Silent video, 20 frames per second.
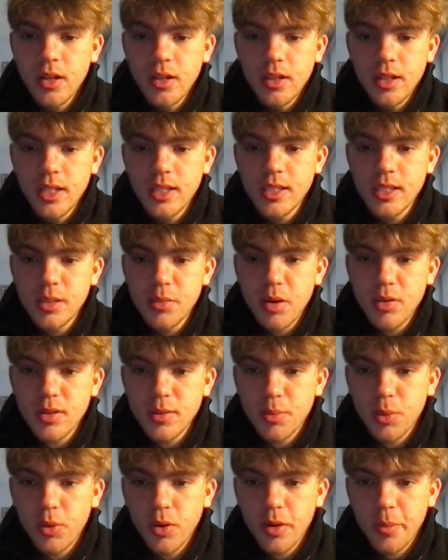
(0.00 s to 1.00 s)
this is the most
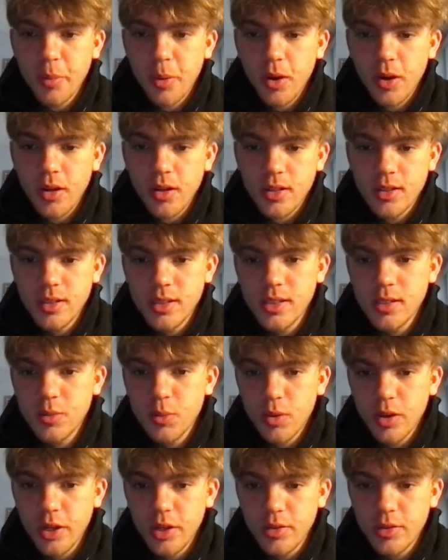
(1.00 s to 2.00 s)
important part because this is
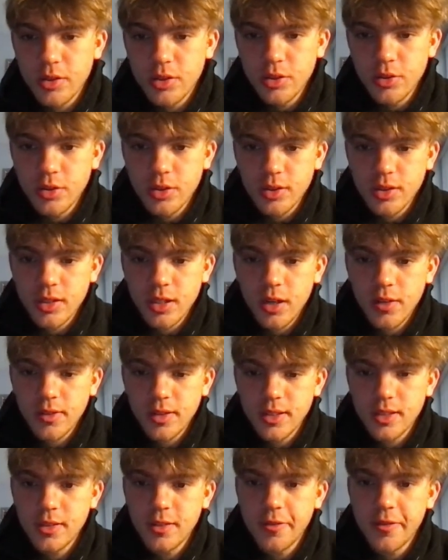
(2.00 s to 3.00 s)
where you introduce yourself.
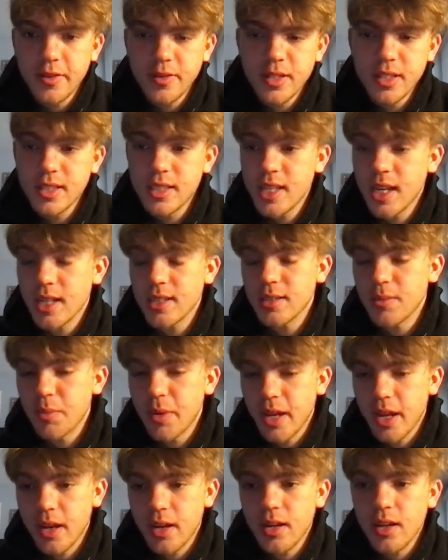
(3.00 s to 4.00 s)
This is the 15 seconds of
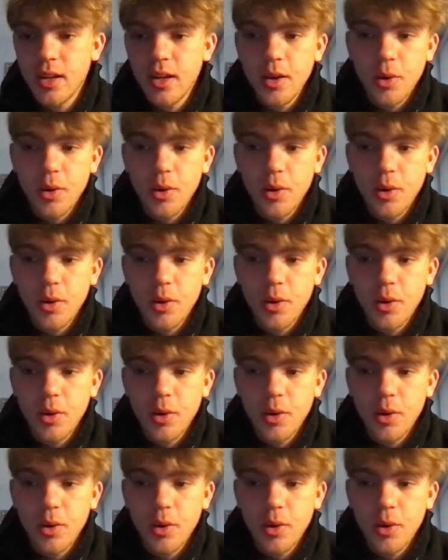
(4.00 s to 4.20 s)
pain.